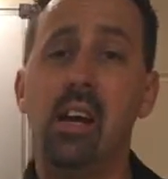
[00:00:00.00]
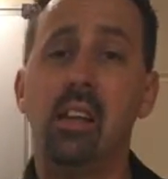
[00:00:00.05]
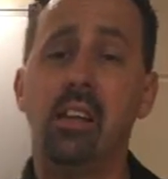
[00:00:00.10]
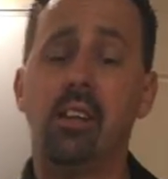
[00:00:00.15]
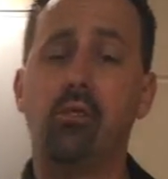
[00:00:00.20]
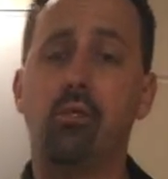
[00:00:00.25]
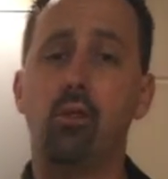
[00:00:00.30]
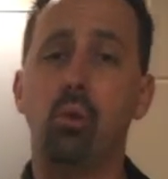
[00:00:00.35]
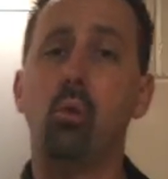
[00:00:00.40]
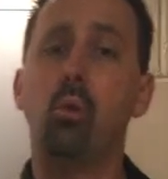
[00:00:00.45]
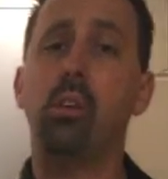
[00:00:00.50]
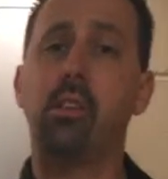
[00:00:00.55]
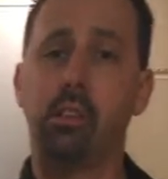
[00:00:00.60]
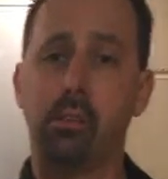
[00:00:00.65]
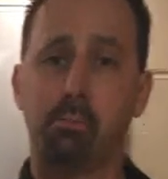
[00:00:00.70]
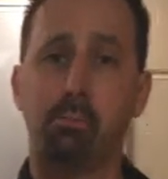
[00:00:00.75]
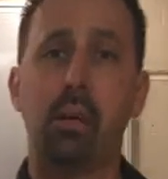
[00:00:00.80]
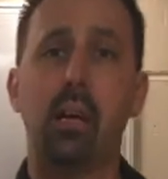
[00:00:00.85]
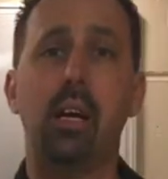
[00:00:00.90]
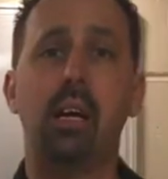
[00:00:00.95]
that you would
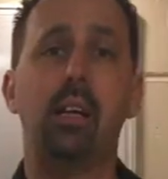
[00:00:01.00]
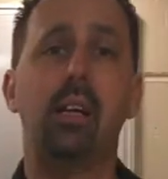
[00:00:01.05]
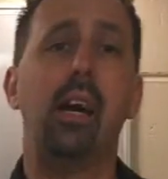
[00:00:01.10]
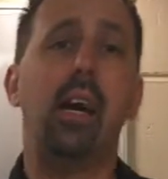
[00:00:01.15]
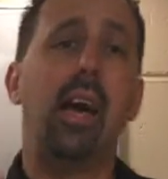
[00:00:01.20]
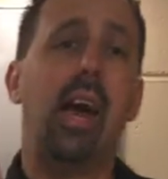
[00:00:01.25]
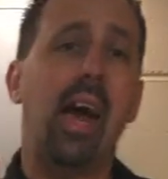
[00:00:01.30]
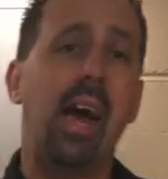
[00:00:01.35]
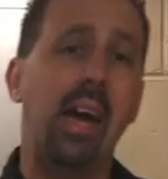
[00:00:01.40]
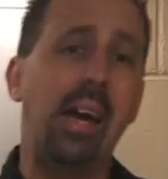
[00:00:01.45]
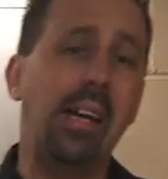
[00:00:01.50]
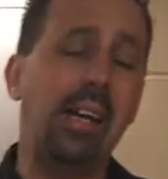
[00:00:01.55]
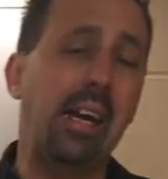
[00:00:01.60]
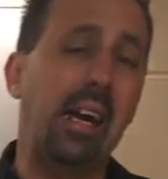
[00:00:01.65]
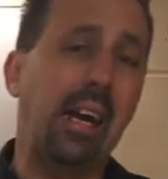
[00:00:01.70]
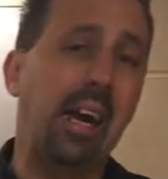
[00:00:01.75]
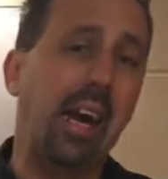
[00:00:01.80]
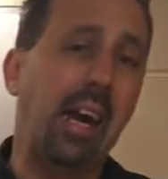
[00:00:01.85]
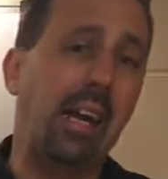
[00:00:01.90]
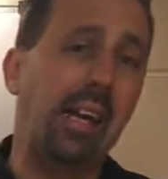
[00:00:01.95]
spend a
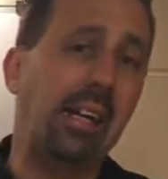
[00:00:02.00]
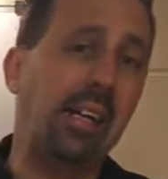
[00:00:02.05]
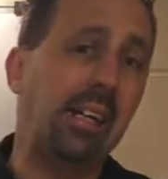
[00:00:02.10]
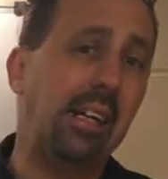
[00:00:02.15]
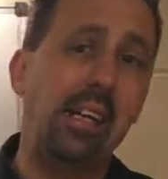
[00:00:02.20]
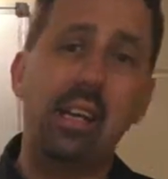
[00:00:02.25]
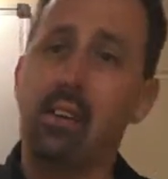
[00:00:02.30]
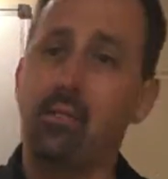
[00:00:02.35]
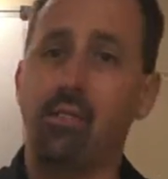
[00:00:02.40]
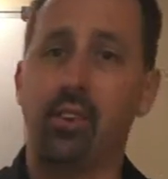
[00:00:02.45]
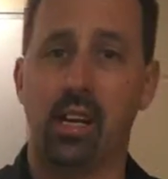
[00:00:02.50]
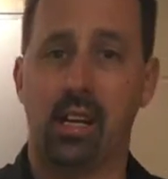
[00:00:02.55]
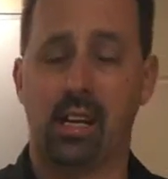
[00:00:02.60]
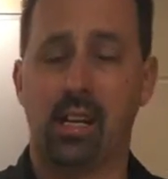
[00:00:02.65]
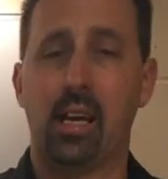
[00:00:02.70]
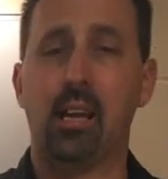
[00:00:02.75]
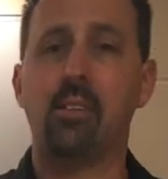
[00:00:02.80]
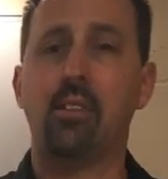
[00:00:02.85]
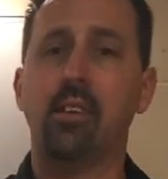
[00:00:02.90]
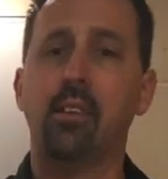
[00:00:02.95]

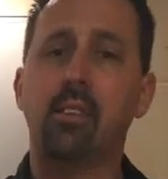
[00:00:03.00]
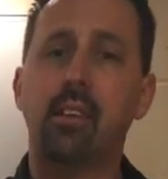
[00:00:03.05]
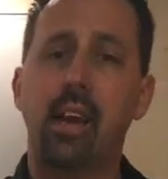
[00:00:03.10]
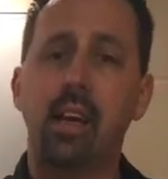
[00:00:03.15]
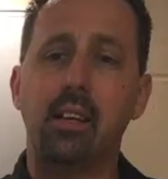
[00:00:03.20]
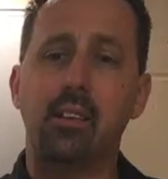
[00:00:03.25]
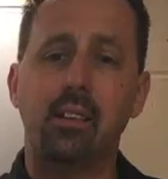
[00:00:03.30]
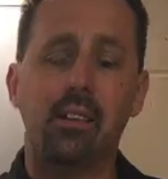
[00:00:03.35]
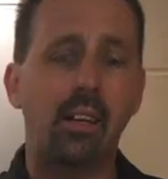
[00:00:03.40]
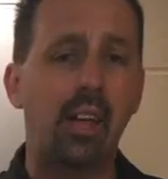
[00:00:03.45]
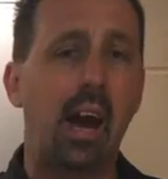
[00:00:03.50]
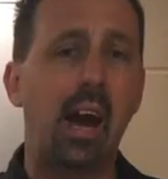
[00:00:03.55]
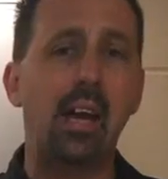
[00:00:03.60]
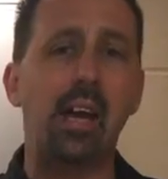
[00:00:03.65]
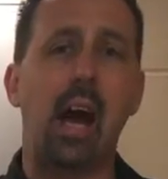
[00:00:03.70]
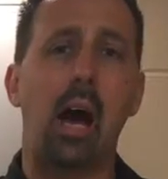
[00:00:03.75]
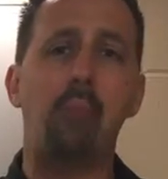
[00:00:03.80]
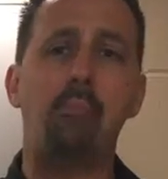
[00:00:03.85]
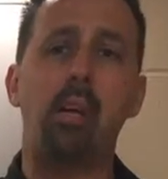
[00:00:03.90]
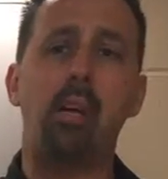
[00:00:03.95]
evening and just say,
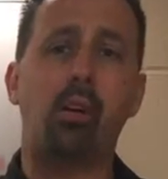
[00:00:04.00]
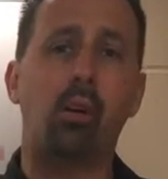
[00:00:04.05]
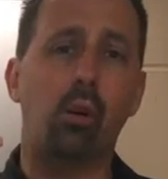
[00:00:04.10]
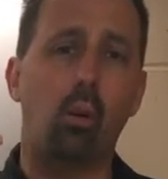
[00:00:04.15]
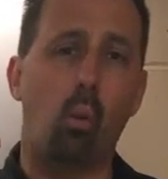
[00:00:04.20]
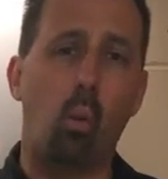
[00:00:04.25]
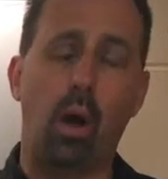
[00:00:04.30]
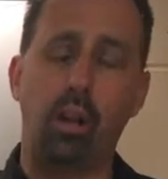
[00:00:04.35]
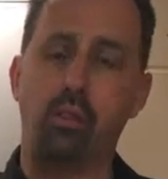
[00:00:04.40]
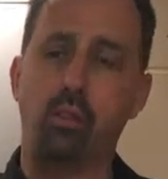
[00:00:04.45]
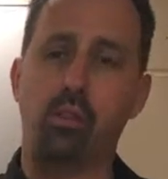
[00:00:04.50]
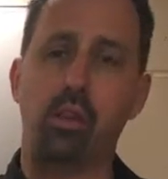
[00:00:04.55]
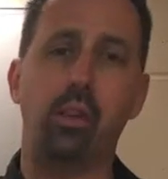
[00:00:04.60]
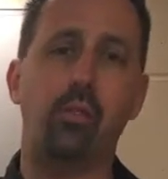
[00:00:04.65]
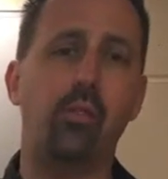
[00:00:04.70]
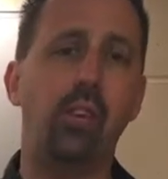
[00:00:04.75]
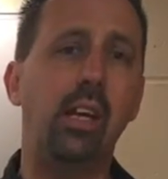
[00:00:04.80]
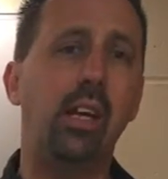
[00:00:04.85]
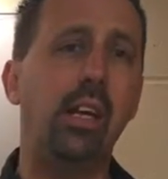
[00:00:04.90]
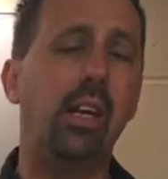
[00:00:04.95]
tonight I'm not going to watch
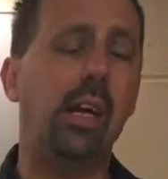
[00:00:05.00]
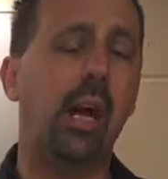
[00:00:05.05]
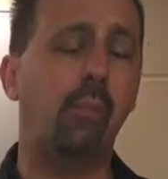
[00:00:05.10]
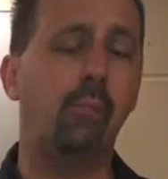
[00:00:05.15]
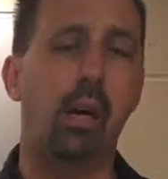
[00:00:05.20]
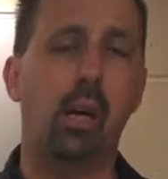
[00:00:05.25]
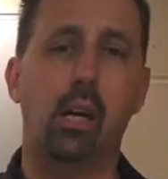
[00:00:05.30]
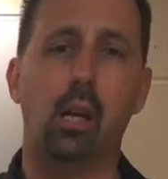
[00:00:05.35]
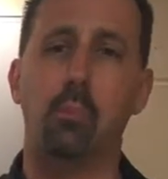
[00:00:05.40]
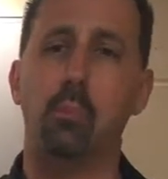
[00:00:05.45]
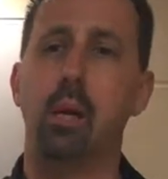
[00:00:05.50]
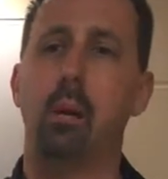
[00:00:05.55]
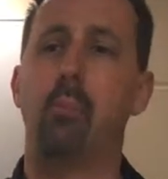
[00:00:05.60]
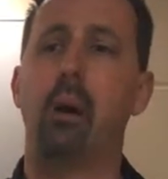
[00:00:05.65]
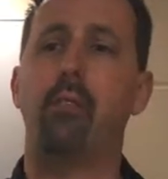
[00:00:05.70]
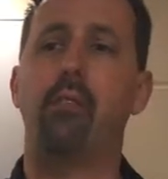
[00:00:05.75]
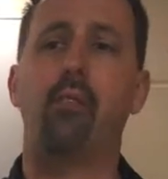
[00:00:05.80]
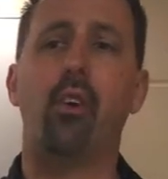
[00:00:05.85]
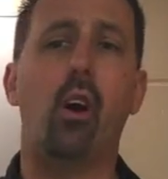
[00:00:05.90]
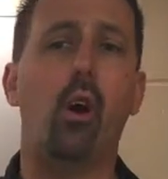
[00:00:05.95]
TV, I'm not going to be on
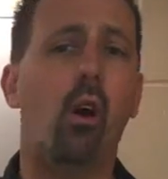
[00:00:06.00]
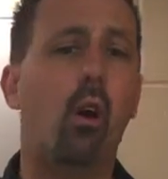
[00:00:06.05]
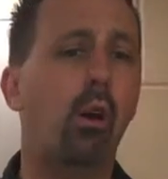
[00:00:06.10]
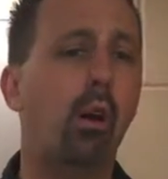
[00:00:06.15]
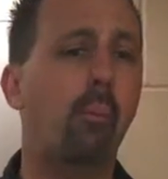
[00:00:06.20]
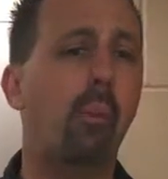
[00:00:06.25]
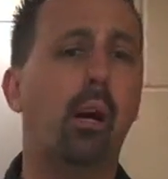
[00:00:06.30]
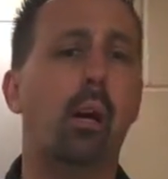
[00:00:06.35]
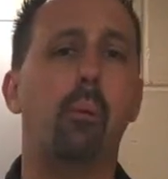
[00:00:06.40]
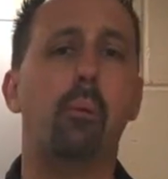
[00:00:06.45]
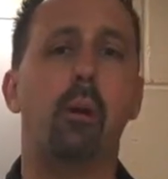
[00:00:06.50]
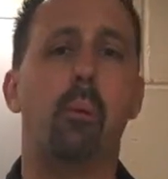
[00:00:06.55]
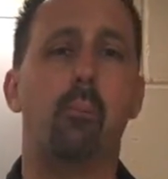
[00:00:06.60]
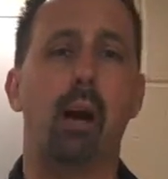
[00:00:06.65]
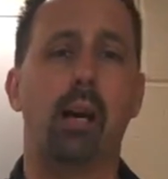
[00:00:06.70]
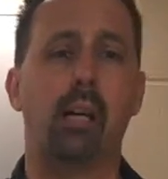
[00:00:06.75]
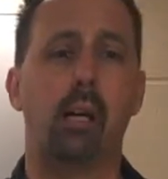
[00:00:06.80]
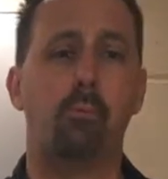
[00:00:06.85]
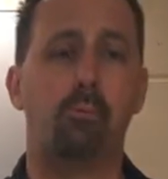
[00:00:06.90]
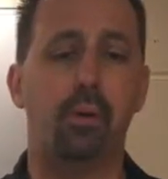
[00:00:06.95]
my phone, I'm not going to be on
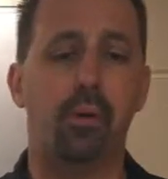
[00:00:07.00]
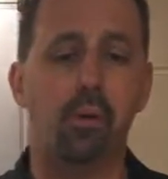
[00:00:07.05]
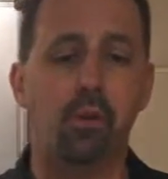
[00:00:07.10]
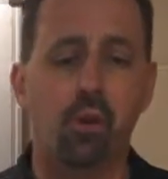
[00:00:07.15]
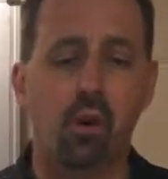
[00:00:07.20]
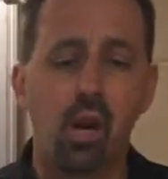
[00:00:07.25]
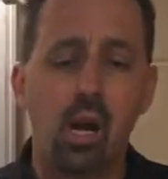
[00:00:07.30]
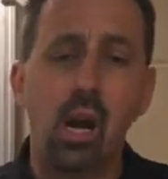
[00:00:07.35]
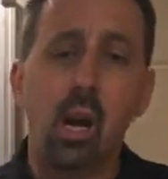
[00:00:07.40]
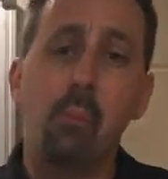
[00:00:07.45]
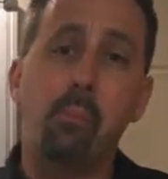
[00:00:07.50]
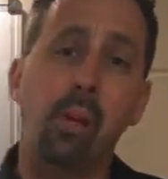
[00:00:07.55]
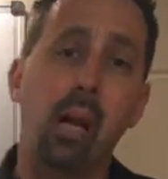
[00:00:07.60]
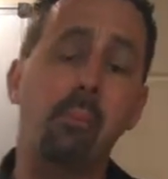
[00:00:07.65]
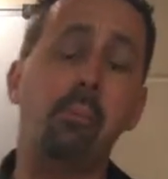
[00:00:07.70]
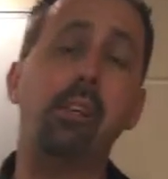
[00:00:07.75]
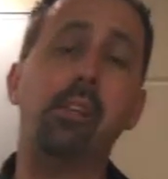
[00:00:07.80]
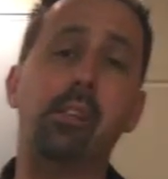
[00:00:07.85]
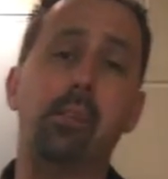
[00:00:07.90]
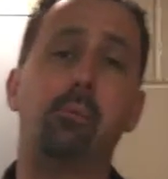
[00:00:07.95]
my computer, but
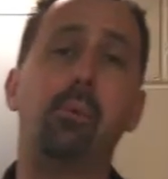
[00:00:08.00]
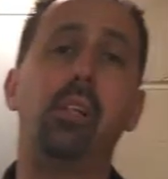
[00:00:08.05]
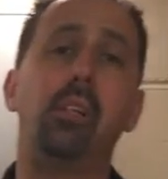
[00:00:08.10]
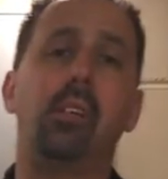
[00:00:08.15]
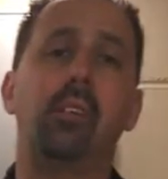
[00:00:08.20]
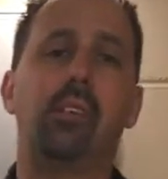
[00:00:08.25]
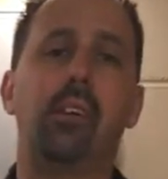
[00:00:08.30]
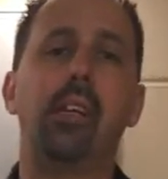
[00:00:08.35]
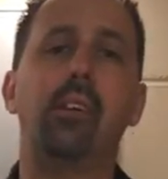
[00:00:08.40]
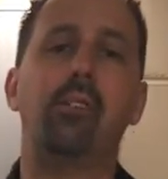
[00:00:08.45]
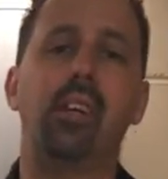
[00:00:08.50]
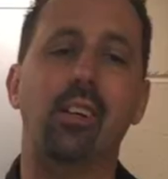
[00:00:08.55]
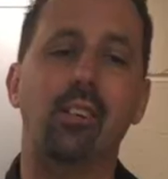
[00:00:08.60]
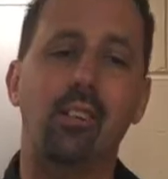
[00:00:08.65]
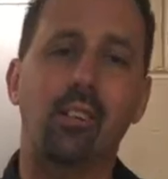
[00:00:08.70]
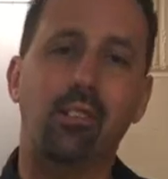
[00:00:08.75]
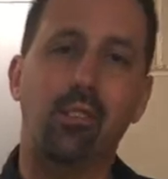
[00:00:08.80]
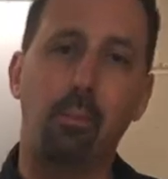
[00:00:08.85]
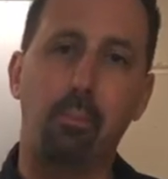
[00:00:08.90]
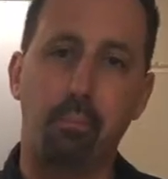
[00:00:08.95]
I'm going to spend this evening
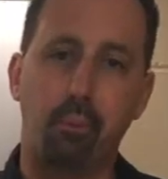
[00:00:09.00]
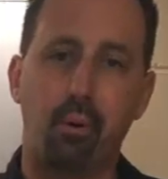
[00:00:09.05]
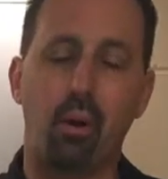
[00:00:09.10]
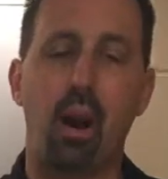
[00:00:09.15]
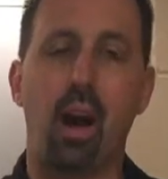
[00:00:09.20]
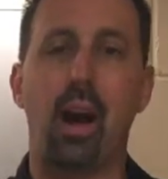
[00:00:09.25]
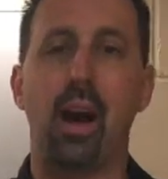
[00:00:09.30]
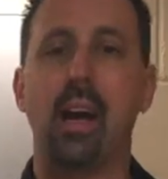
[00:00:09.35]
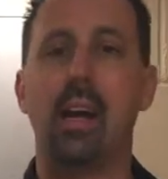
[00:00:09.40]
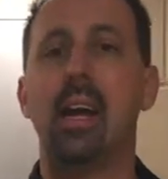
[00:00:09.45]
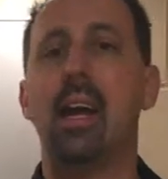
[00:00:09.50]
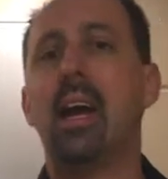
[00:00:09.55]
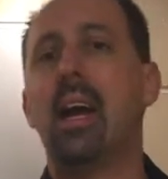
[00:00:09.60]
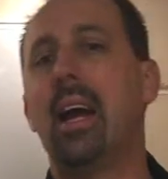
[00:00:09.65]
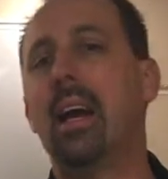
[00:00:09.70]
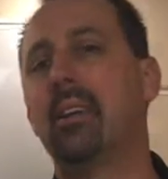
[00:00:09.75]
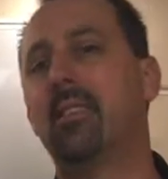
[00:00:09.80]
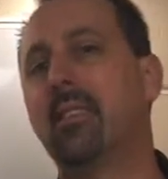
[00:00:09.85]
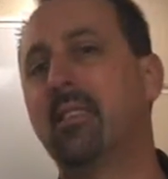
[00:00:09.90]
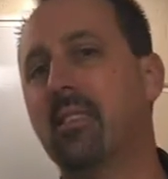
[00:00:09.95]
just to pray
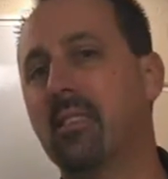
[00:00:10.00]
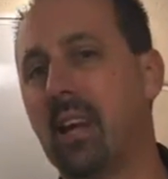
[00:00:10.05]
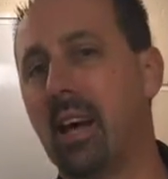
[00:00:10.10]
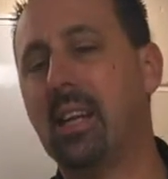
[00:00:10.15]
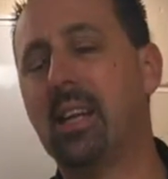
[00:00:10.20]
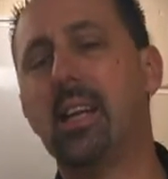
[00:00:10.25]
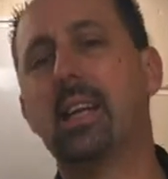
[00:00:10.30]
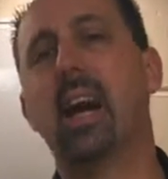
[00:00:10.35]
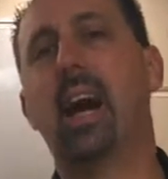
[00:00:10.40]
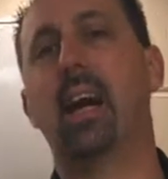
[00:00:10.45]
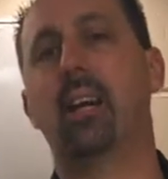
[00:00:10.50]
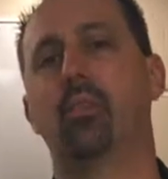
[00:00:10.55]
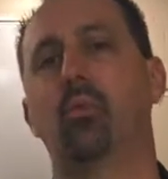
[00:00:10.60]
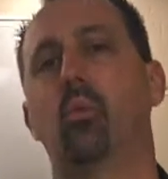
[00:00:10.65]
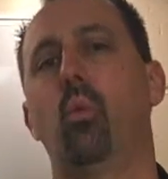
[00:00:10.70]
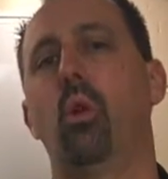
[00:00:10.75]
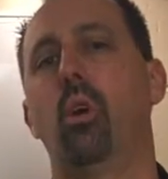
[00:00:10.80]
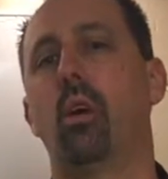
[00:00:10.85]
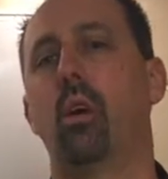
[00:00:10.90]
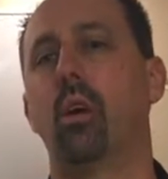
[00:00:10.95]
and to study God's
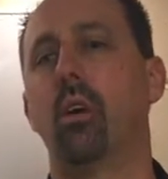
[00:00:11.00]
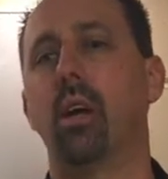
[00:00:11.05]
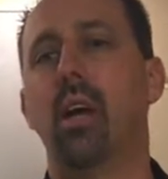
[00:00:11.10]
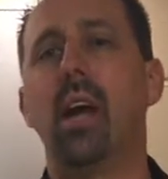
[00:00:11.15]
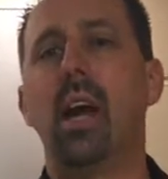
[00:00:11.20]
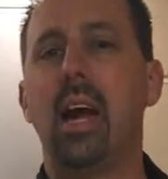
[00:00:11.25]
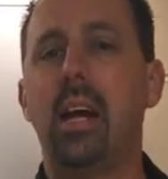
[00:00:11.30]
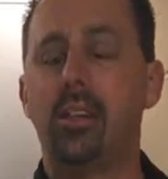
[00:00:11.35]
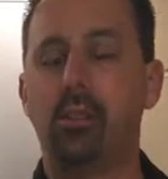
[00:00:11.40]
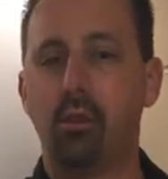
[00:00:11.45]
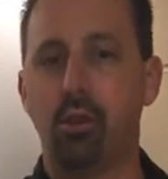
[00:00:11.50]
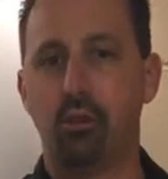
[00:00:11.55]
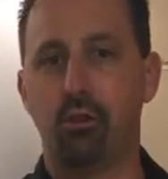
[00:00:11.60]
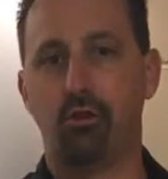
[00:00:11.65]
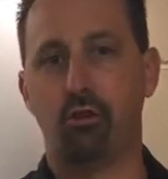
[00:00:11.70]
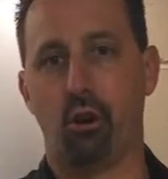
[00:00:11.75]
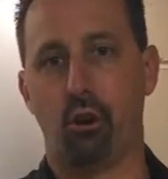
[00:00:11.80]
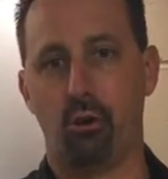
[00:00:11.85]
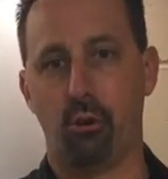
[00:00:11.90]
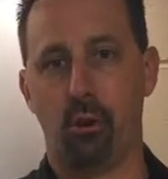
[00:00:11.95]
Word and to
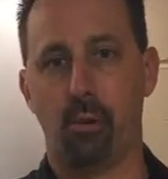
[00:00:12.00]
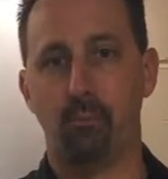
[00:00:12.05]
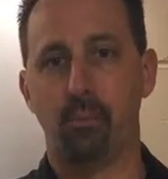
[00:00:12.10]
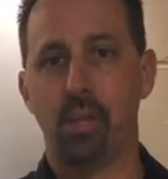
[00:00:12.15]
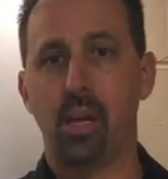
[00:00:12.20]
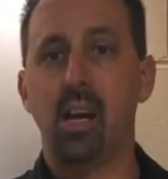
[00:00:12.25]
journal.